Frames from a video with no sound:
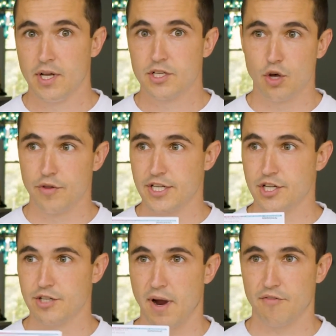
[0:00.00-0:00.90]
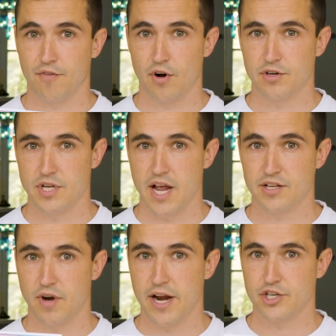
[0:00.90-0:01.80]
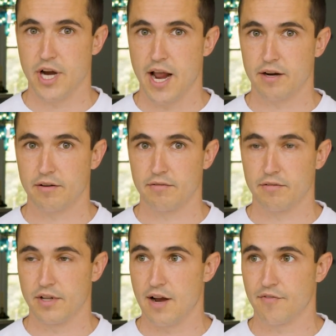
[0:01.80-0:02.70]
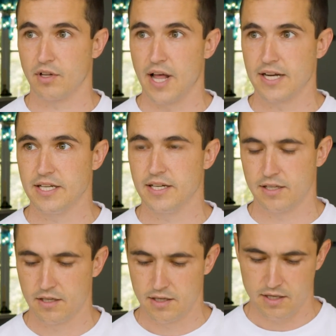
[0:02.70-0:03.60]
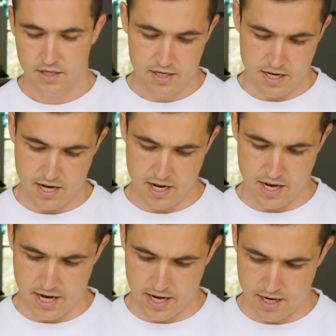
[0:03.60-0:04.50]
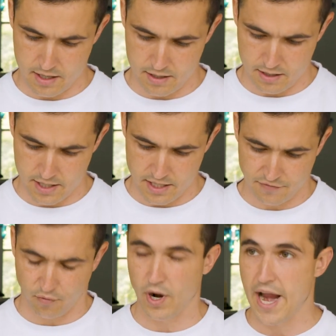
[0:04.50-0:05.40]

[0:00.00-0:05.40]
So this is my first SREC check that I've collected, and it's for